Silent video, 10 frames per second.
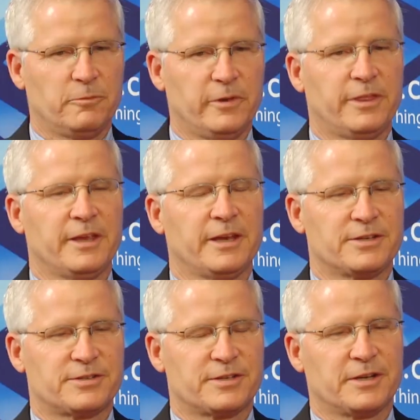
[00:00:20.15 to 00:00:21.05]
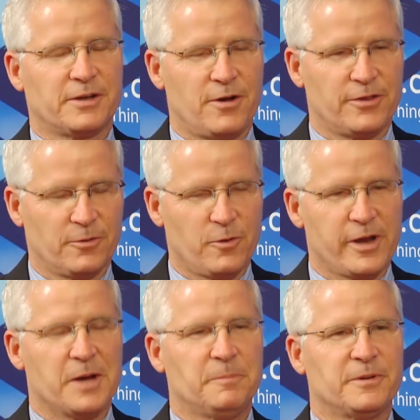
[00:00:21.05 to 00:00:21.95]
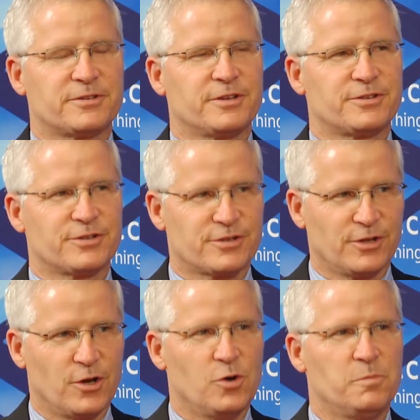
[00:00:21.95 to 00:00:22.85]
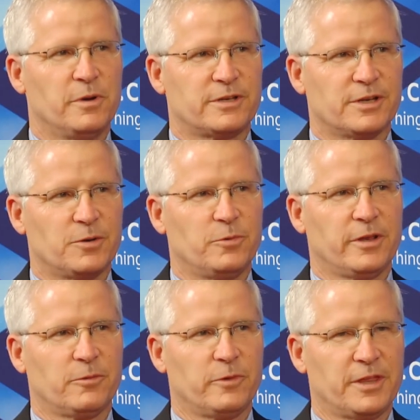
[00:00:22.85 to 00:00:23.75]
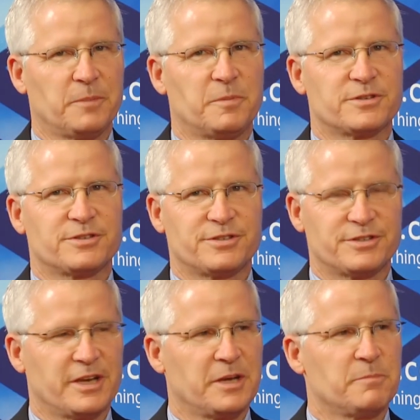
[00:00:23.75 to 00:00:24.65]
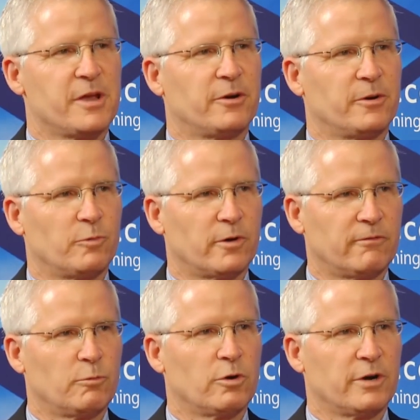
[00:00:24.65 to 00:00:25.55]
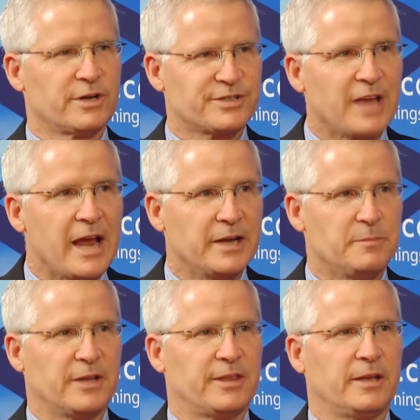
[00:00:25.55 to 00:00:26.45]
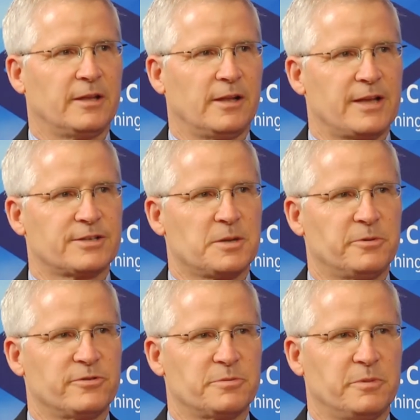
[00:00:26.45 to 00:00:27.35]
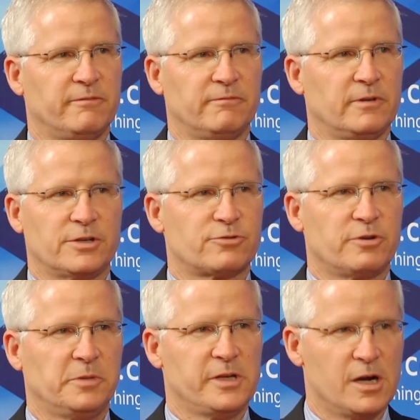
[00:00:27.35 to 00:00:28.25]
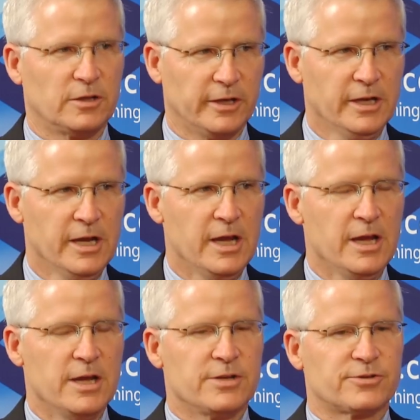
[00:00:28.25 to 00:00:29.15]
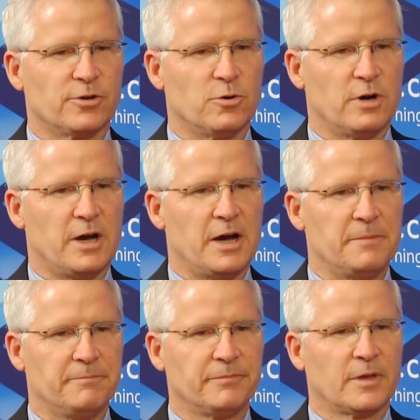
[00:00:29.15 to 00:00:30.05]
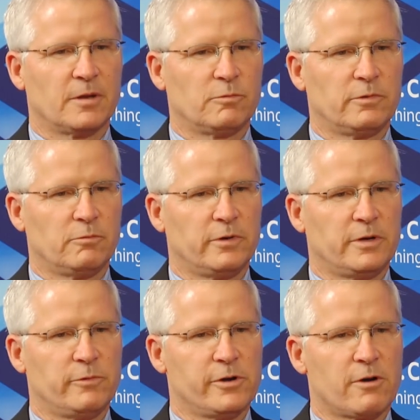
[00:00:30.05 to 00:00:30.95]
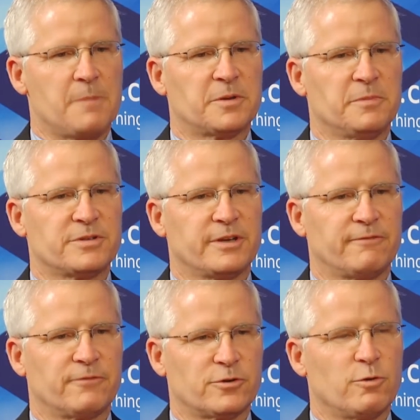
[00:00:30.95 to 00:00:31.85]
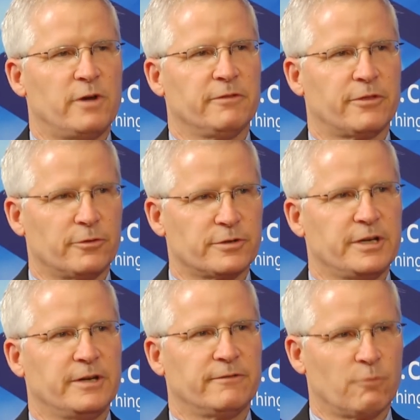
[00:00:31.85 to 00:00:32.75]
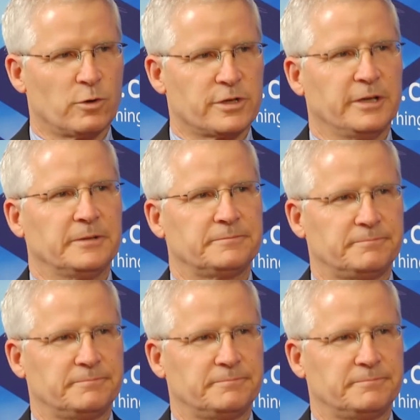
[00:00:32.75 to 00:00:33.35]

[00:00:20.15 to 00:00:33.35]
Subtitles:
We think it's on the way up. It's a slow, but we think business is getting better, and we're excited about that. The last couple of years have been extremely ugly. So we are optimistic for 12 and 13 and 14.